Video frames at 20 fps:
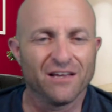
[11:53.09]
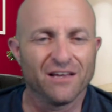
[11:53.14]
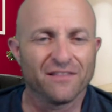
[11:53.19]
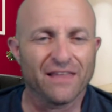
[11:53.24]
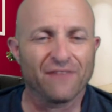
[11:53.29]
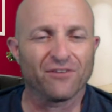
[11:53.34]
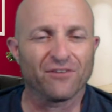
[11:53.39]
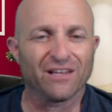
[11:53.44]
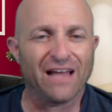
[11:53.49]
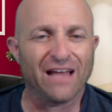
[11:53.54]

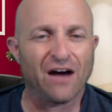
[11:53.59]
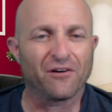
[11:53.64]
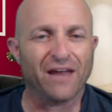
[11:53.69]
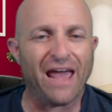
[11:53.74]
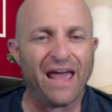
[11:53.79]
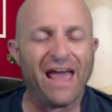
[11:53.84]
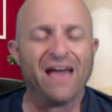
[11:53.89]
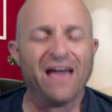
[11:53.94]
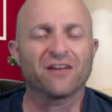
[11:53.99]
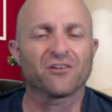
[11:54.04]
they've allowed
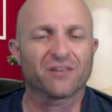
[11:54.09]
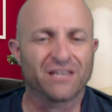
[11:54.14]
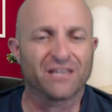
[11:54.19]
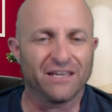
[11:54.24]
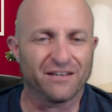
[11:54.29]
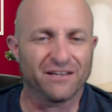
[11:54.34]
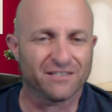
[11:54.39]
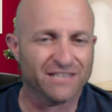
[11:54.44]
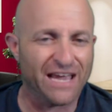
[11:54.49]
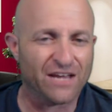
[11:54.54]

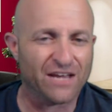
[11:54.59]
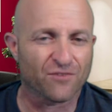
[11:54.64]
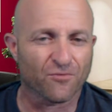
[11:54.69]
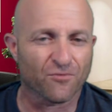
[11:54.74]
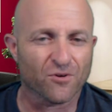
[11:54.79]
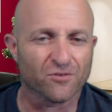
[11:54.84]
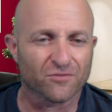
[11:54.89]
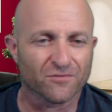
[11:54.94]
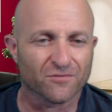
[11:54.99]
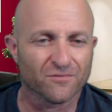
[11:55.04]
anarchy to take
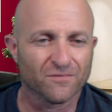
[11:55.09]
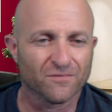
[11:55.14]
root.